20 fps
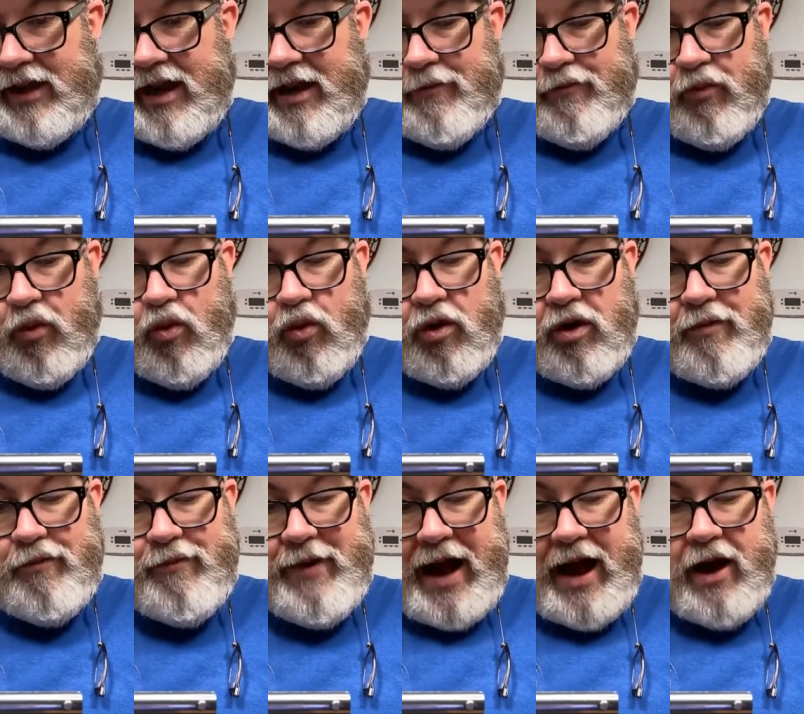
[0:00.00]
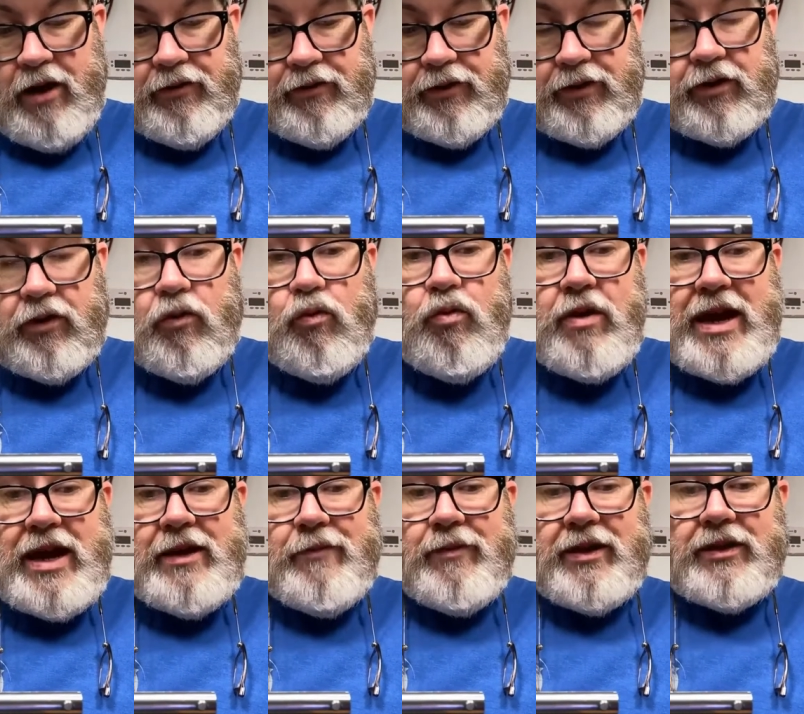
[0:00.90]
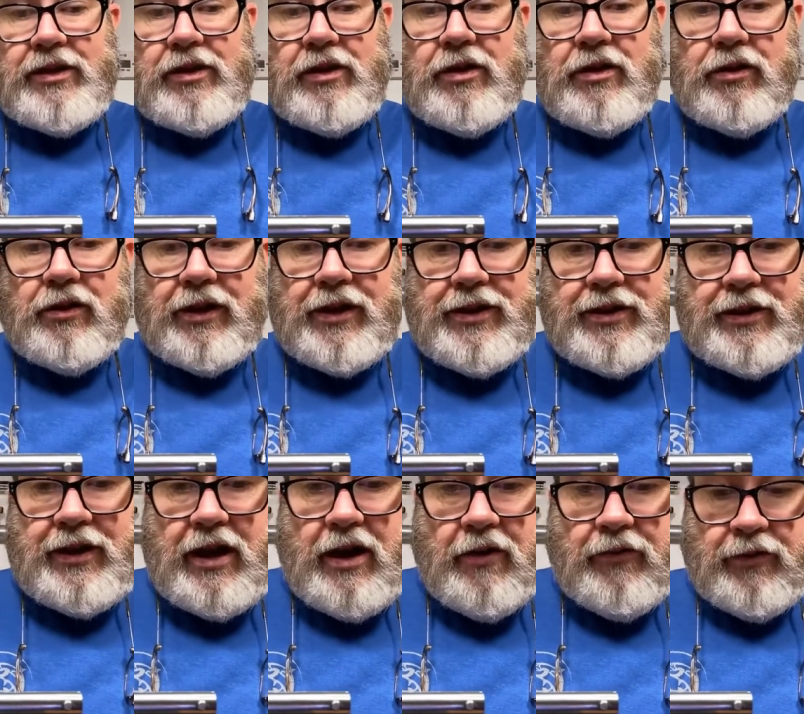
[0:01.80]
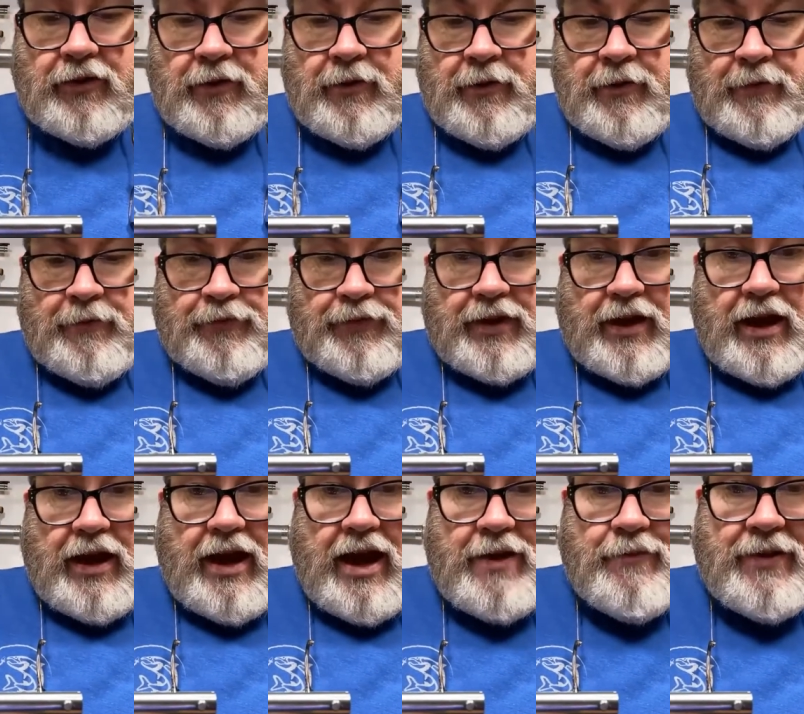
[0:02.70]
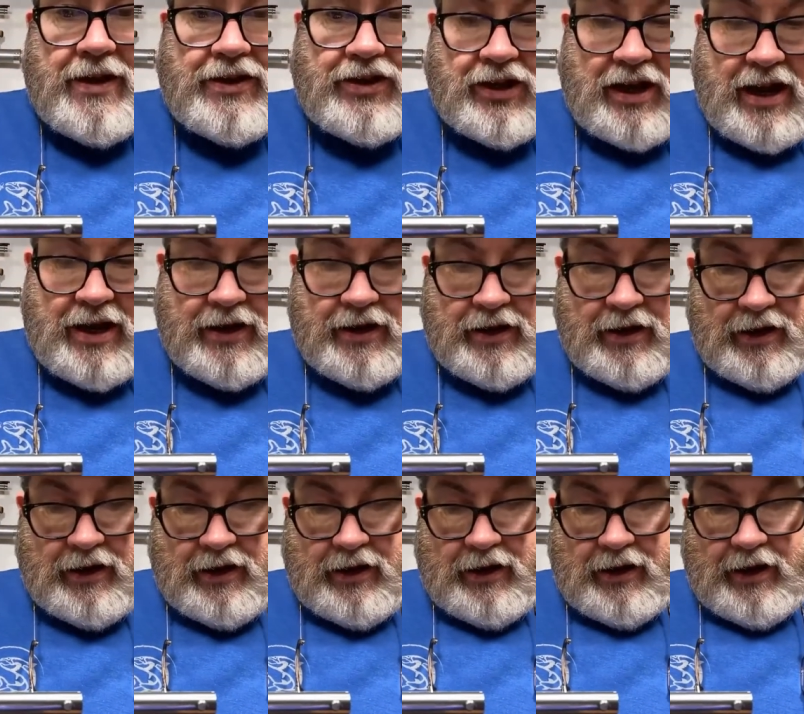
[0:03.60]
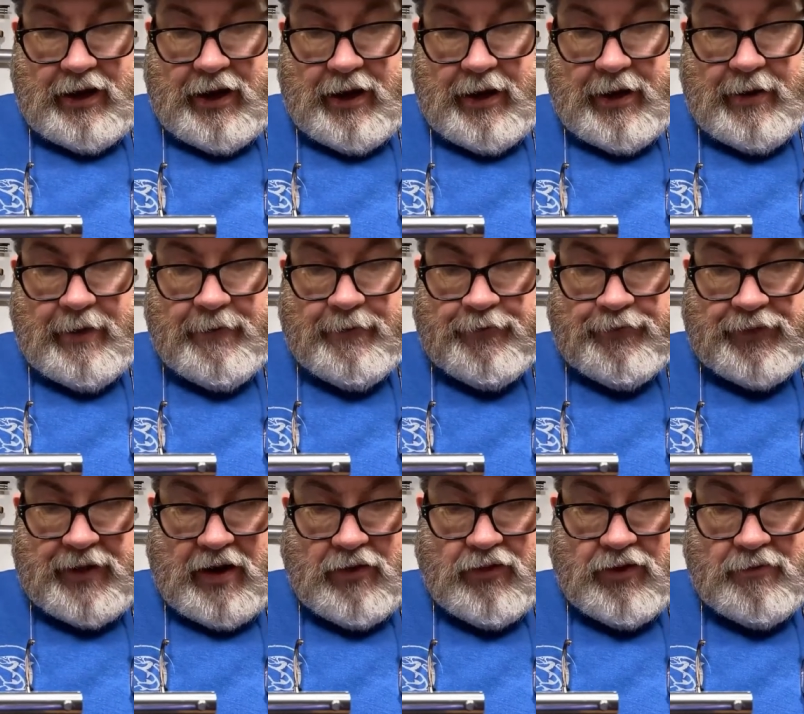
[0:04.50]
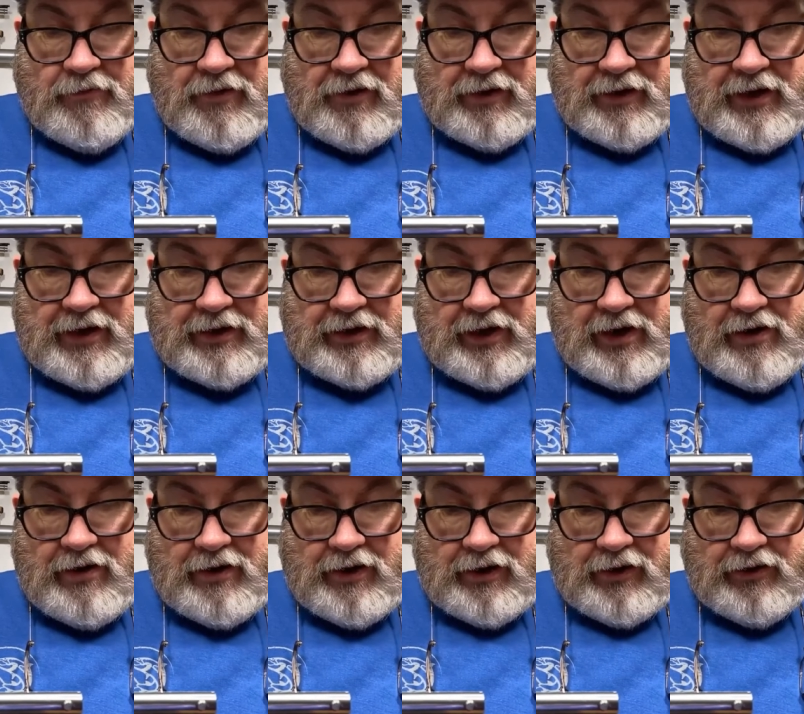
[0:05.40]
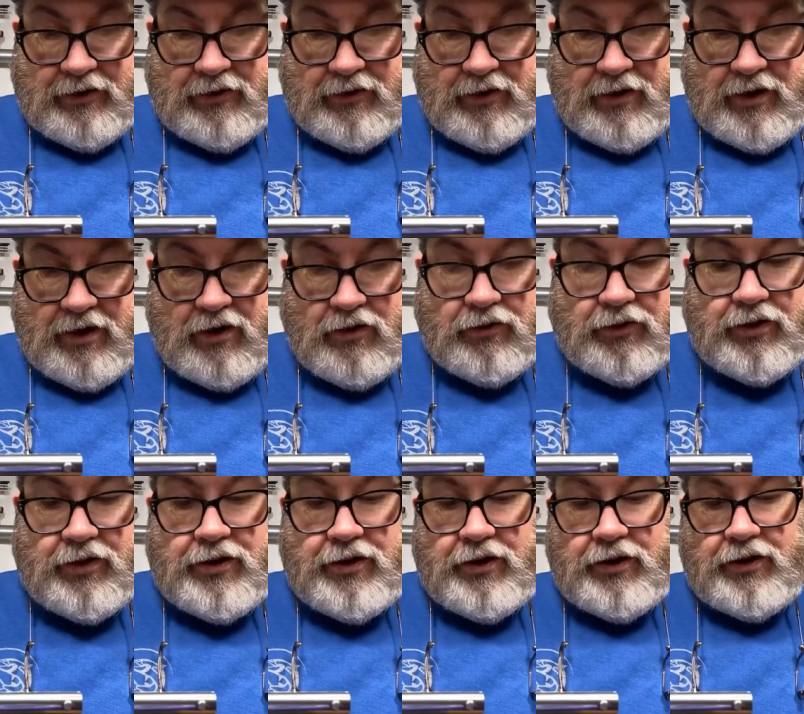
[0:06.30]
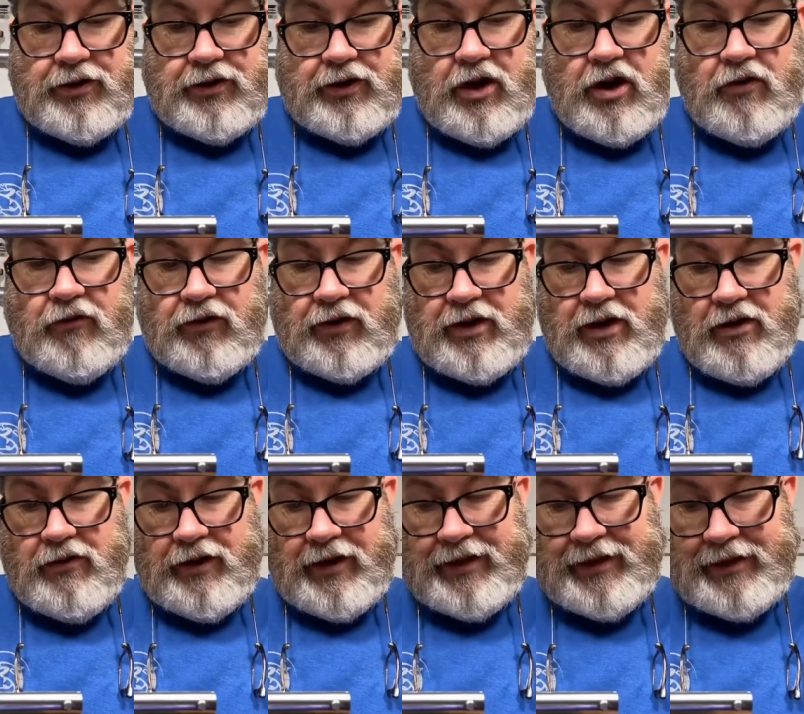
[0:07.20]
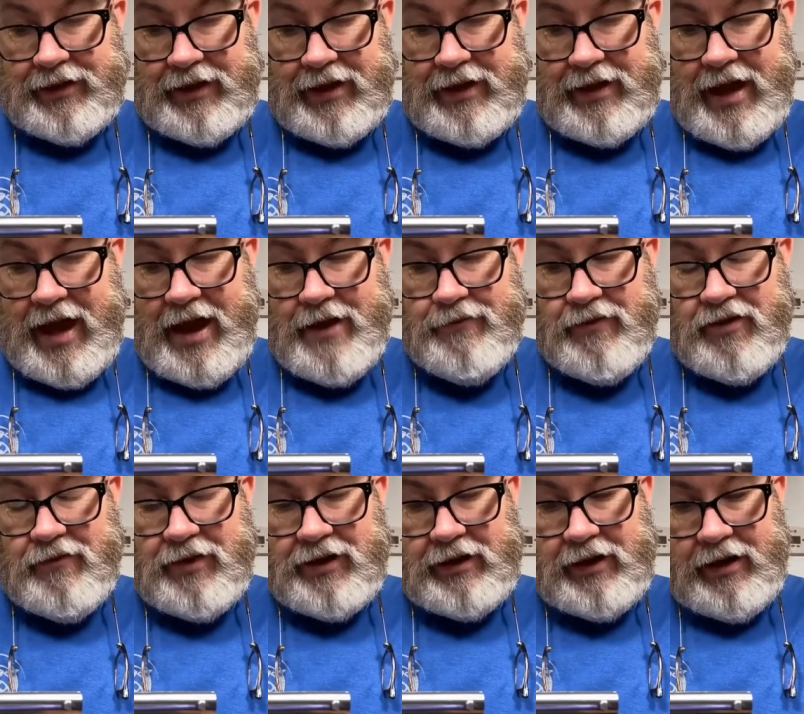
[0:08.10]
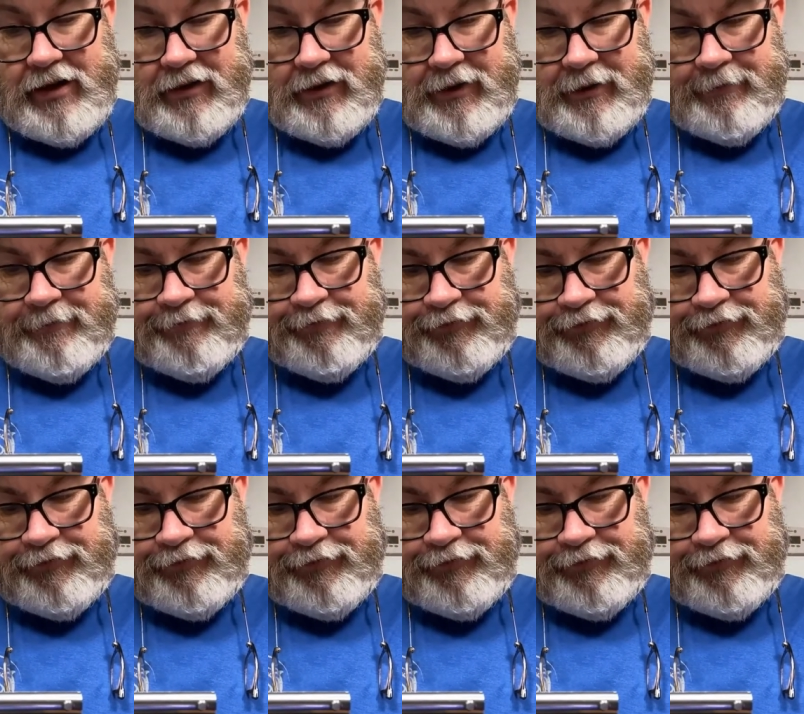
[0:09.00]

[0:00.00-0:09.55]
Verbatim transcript: think more about the wing material itself. Hey, BJ, I want to put these here in a little holder, so hopefully y'all can see that momentarily.